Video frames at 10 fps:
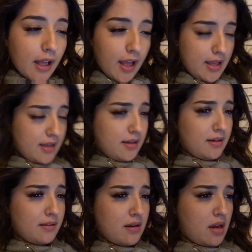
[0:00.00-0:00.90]

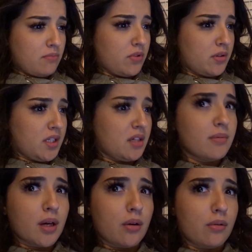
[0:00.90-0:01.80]
And I'm learning
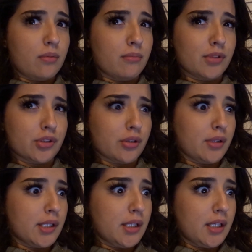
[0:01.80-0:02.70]
about
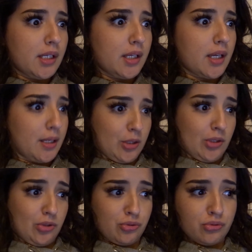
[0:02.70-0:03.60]
maturity
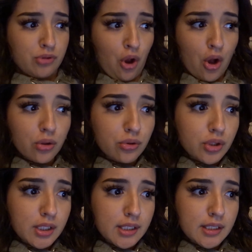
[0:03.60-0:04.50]
and
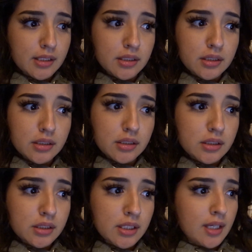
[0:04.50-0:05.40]

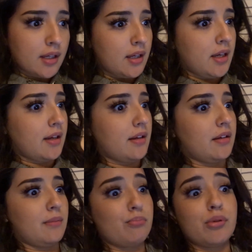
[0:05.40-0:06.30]
tolerance
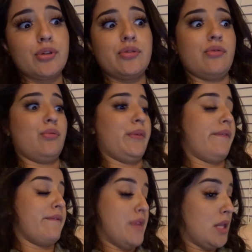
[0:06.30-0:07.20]
and personal
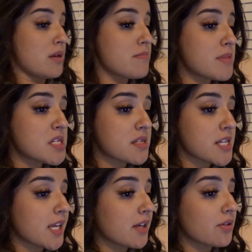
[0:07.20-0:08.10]
development
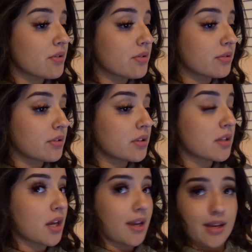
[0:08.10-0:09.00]
skills
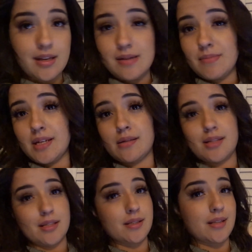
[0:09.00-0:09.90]
and my
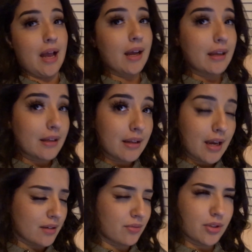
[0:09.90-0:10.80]
society.
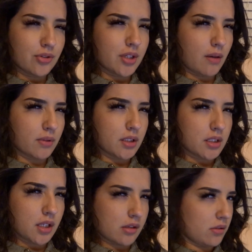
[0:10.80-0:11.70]
I don't understand what this
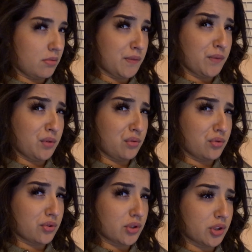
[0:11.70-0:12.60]
has to do with food and
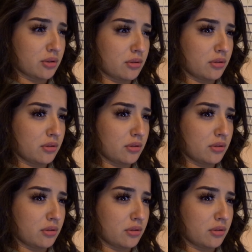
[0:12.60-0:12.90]
nutrition.